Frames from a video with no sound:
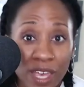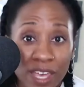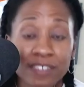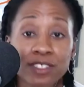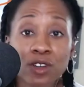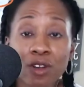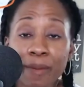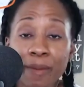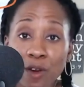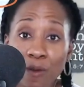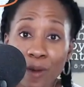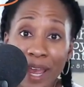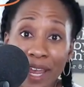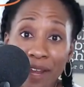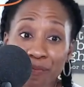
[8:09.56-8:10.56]
is there a
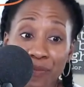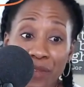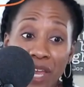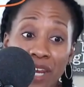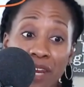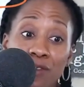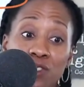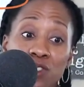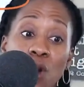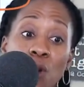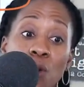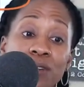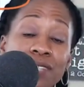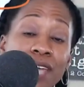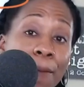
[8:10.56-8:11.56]
better way? And if
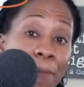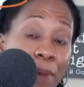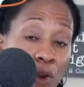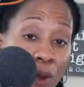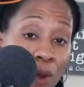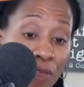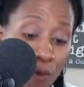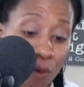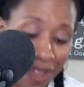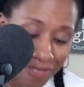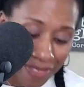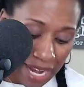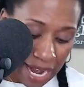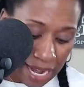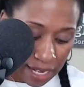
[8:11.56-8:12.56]
so, is that better way the
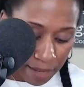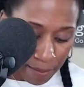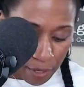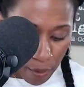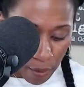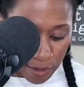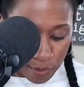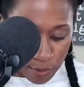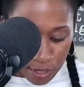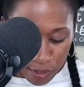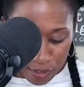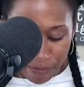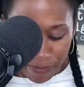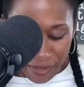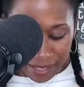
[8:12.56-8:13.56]
way that I need to be going? So
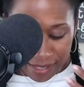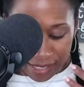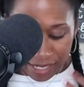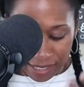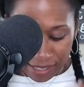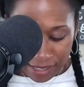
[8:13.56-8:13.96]
here's some things to